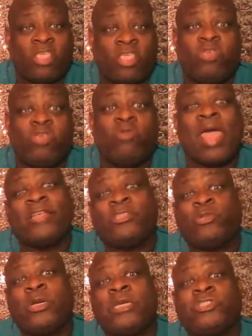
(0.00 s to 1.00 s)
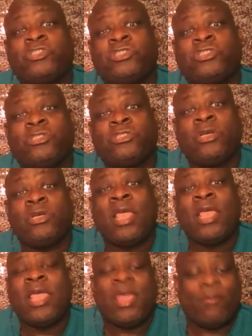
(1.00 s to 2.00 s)
You like Trish.
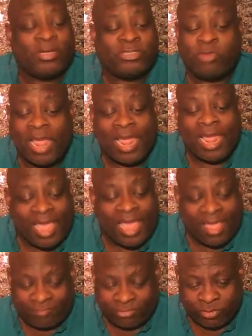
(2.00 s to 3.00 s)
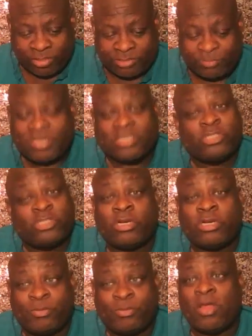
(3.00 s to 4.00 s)
But you can't have Trish because
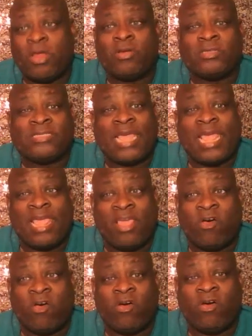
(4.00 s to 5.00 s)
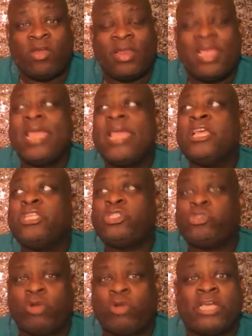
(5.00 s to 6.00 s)
Trish belongs to Akon.
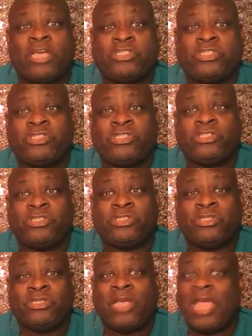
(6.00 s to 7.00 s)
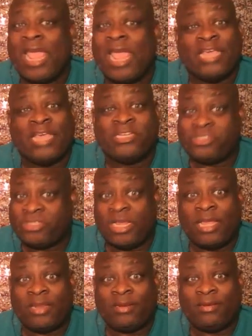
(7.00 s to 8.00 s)
Trish ain't
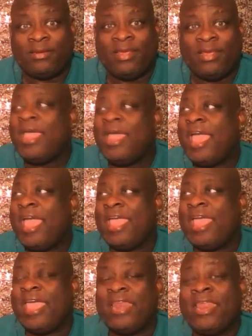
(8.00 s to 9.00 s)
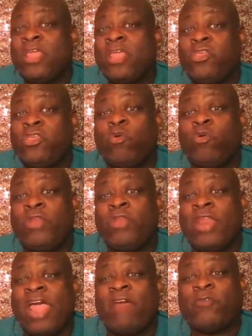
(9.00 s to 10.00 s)
shit. And you'll
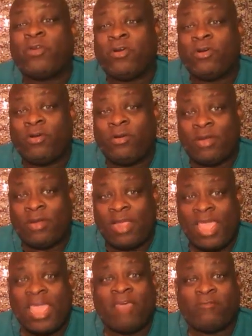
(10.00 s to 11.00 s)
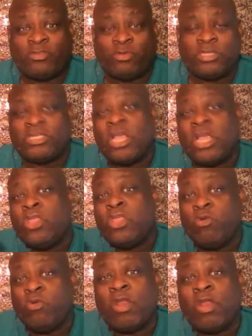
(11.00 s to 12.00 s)
never have Trish.
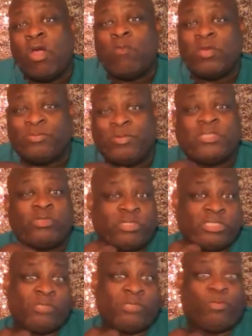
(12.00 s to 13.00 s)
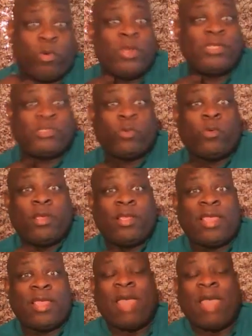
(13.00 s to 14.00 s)
You can always be Trish's boy toy.
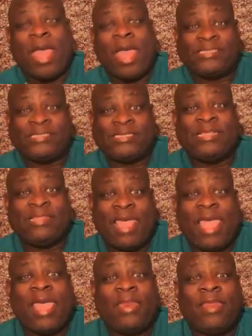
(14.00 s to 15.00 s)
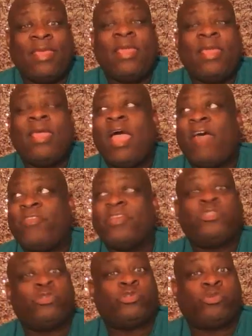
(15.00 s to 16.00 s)
I see that. I think
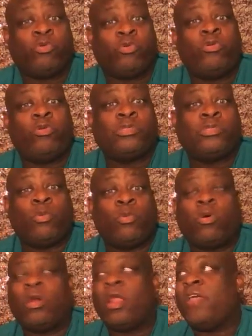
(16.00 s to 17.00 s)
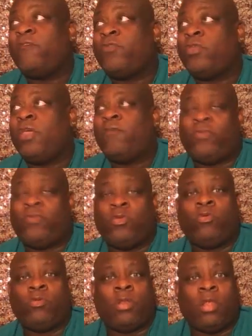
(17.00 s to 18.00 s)
she'll screw you some more if
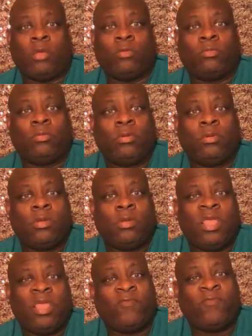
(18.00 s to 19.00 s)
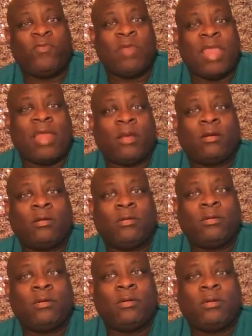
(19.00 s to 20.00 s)
you let her.
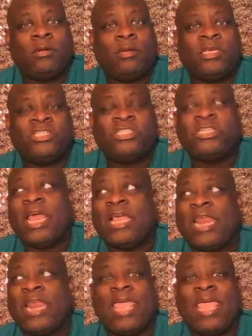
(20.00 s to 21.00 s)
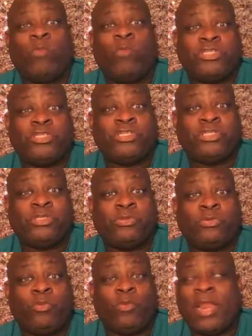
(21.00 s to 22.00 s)
She like laying with
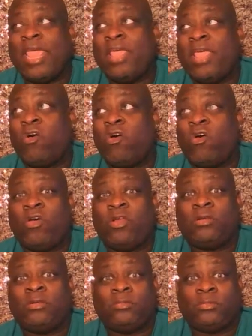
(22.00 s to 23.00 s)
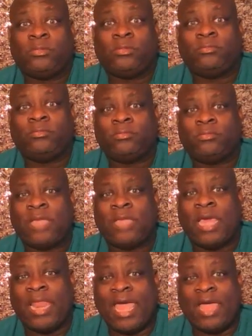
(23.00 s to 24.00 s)
you when Akon
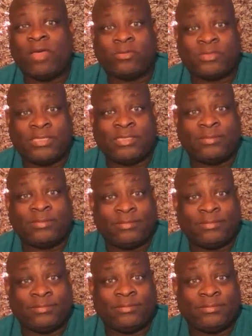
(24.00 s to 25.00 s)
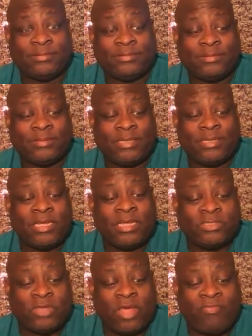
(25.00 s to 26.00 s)
allows it.
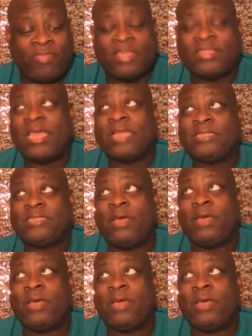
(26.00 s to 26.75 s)
So I think that